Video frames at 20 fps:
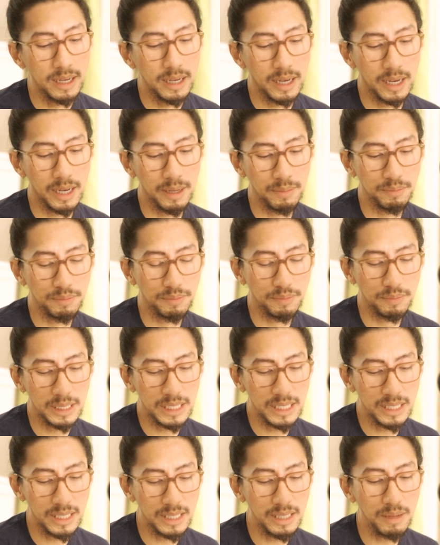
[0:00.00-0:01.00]
Um,
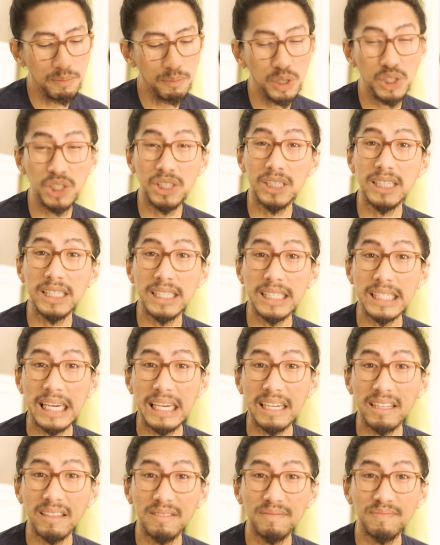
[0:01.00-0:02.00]
but this is the merchant
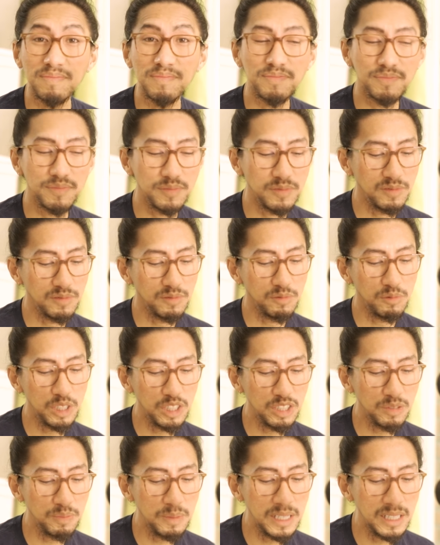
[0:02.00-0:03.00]
scale,
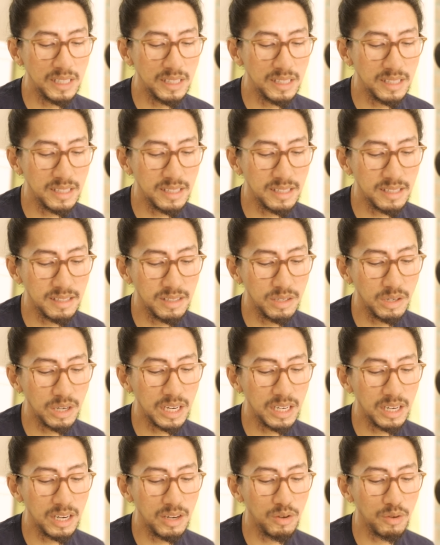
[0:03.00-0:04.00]
which means you're
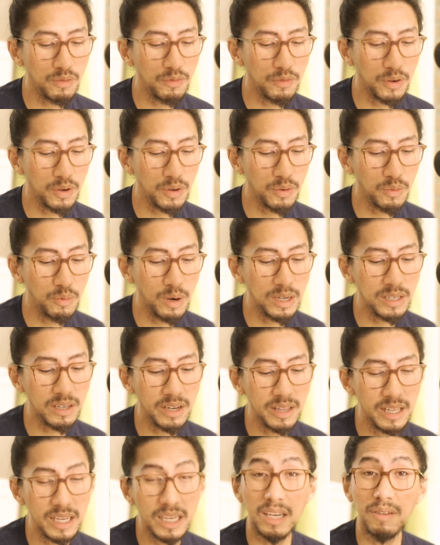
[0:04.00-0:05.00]
gonna look for what
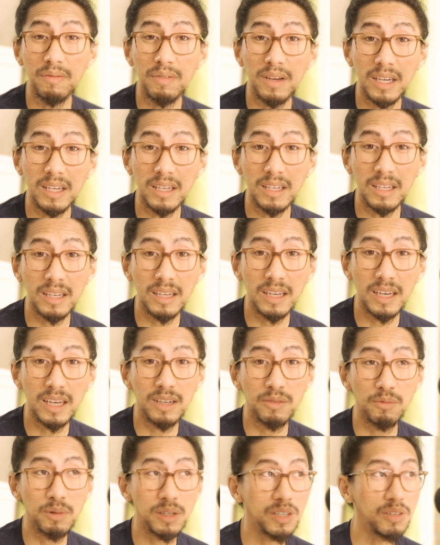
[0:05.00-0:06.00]
are they giving
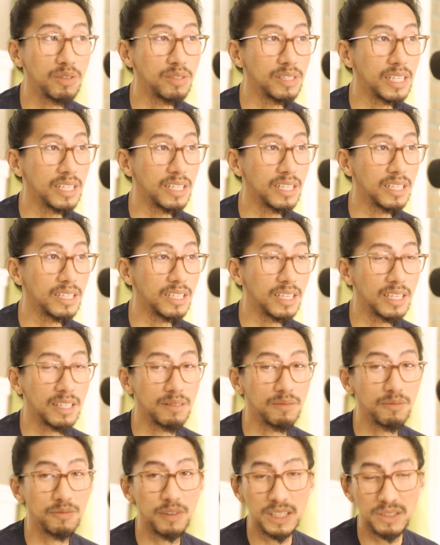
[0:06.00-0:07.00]
and what are you taking,
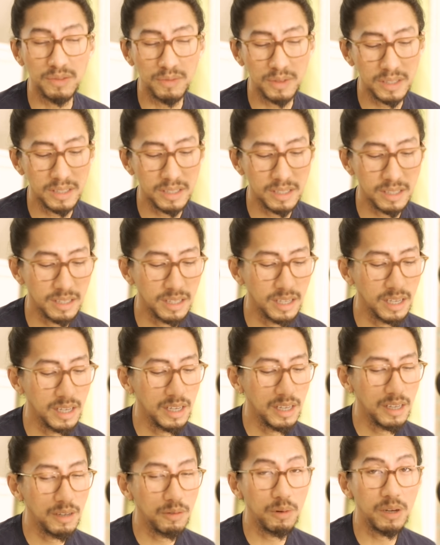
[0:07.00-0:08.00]
and vice versa.
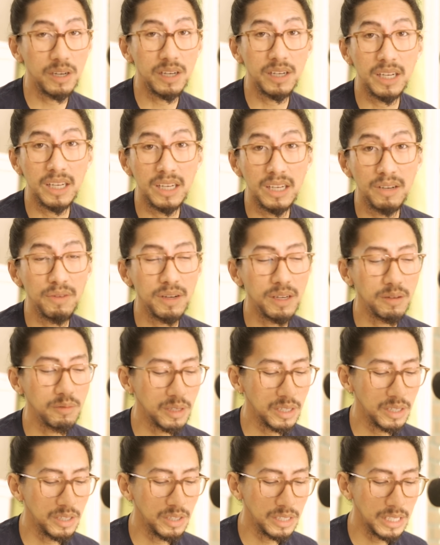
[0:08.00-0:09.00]
What are they giving and
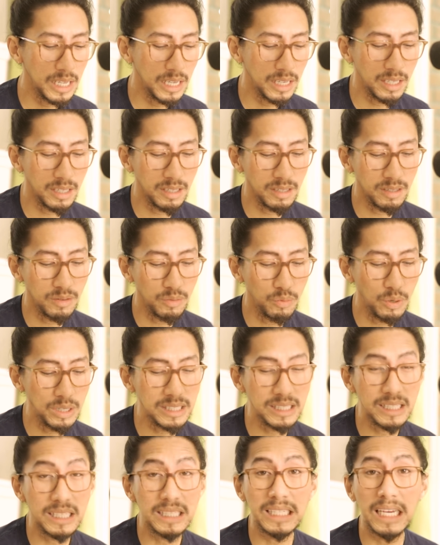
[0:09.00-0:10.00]
what are you taking?
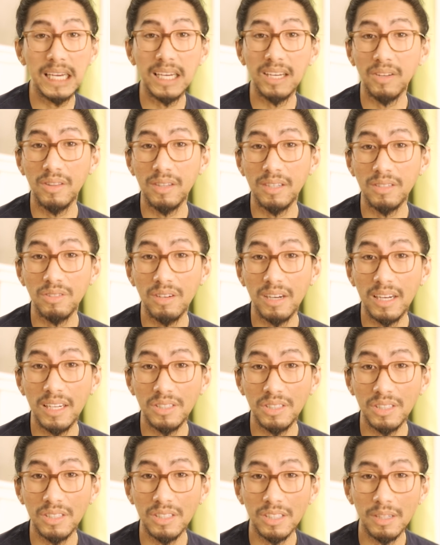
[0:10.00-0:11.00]
What's the take on this
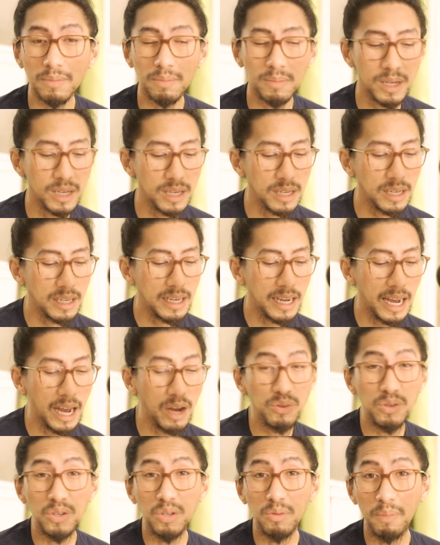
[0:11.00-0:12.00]
relationship?
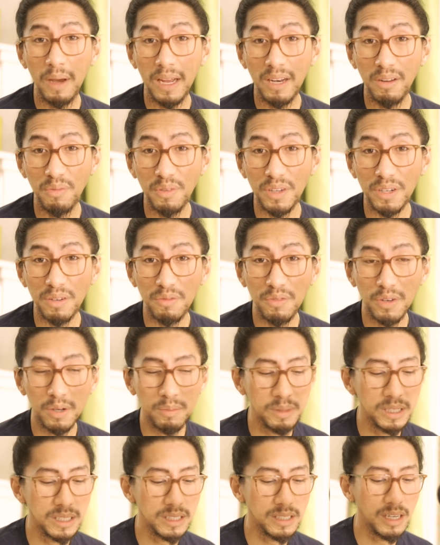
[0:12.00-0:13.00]
How do you benefit
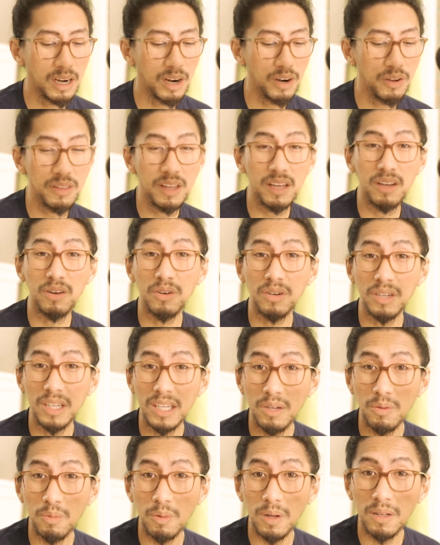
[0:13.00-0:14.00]
from it? Are they your
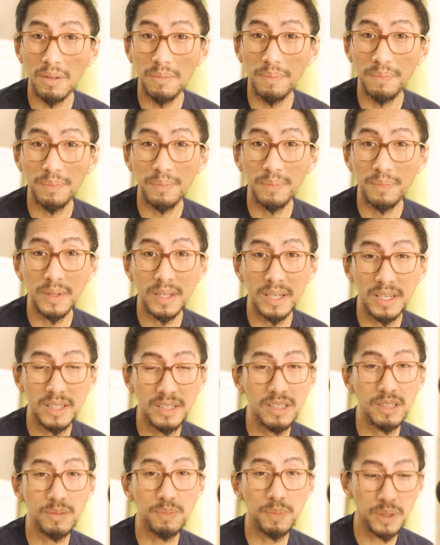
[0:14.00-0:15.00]
equal? Is
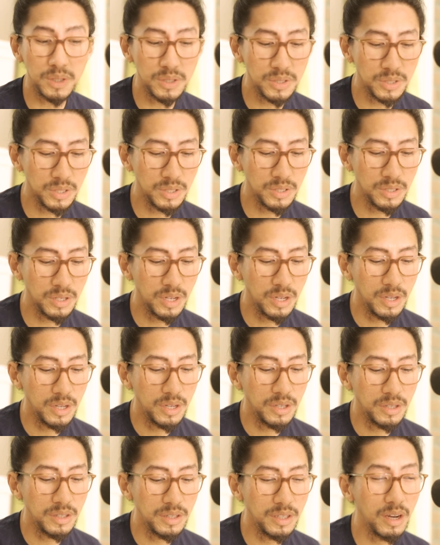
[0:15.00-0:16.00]
this person
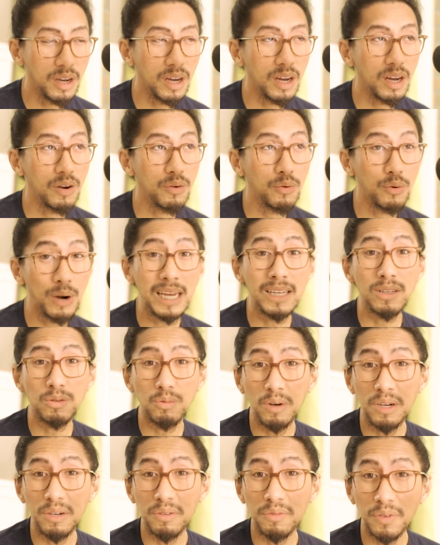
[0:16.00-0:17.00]
the right
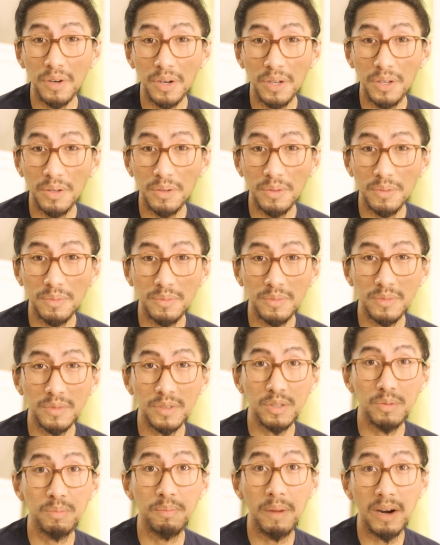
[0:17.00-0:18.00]
one for you
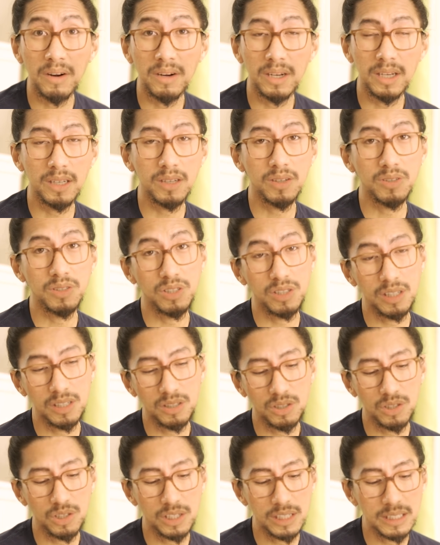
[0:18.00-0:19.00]
to marry? Because it's
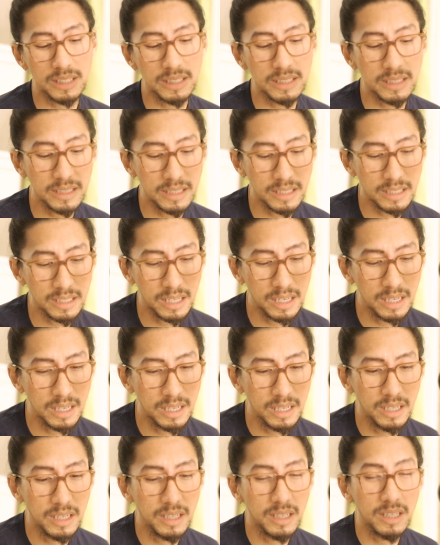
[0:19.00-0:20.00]
just justice.
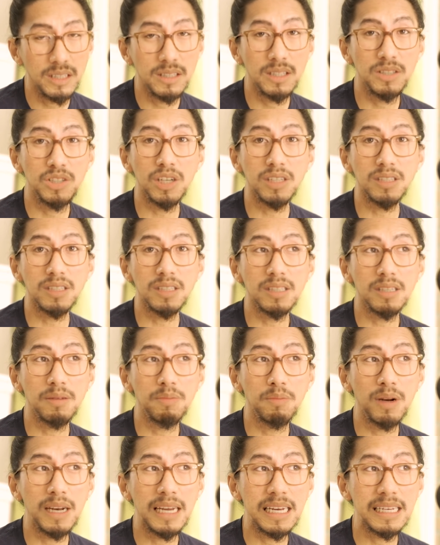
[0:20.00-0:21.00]
The justice
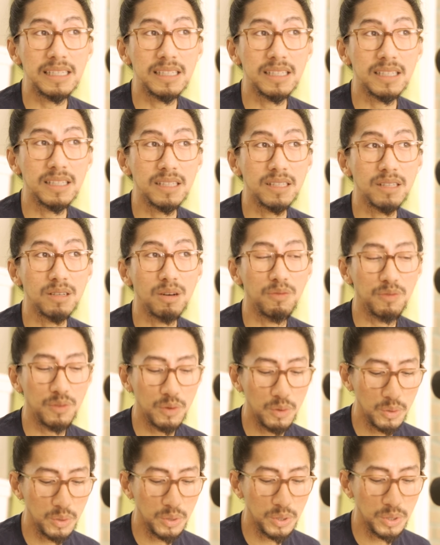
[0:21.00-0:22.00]
symbolizes, of
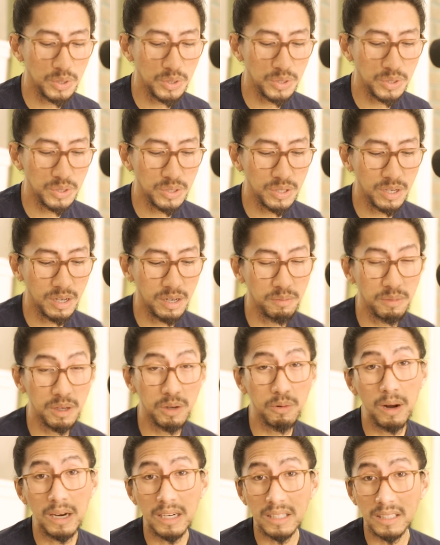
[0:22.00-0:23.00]
course, um,
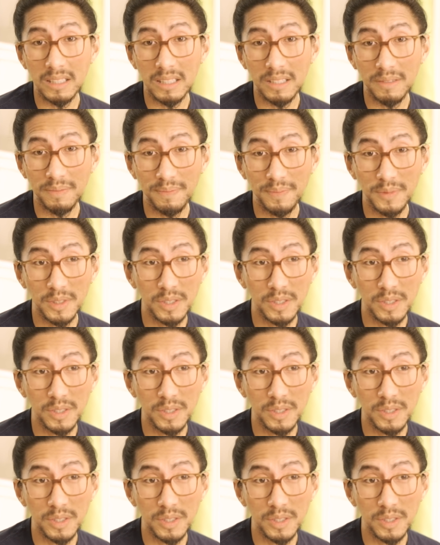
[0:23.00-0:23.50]
equality.